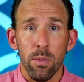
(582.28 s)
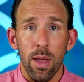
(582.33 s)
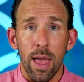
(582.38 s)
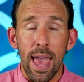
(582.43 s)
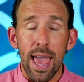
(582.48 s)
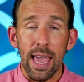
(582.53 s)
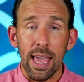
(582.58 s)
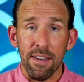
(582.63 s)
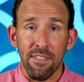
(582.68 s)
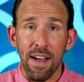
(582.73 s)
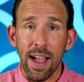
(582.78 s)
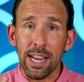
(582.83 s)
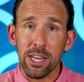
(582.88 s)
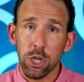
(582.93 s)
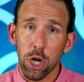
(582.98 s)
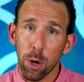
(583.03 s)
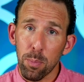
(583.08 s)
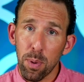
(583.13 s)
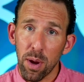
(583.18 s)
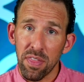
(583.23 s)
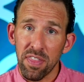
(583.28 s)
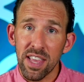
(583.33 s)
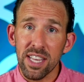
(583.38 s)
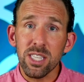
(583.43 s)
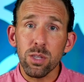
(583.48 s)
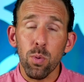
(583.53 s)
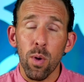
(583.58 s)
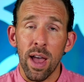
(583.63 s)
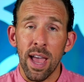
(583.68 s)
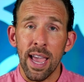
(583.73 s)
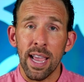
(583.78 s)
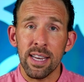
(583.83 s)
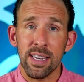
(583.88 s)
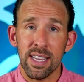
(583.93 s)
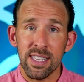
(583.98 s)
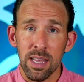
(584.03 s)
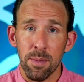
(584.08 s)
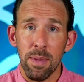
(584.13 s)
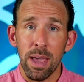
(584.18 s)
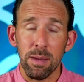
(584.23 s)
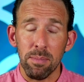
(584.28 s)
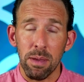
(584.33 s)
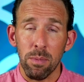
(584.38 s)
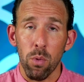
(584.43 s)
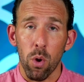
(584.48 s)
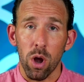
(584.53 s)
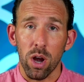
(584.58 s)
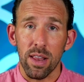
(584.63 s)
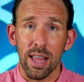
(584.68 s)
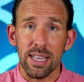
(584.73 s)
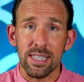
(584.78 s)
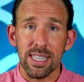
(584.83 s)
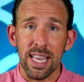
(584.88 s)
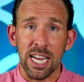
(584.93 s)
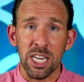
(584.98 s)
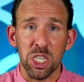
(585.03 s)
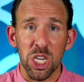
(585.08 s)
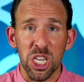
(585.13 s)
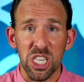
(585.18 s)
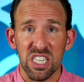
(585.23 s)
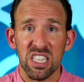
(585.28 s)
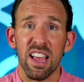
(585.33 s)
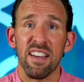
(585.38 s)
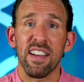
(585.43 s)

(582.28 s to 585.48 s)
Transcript: hey, if I interpret this way, does it make me more or less like Jesus?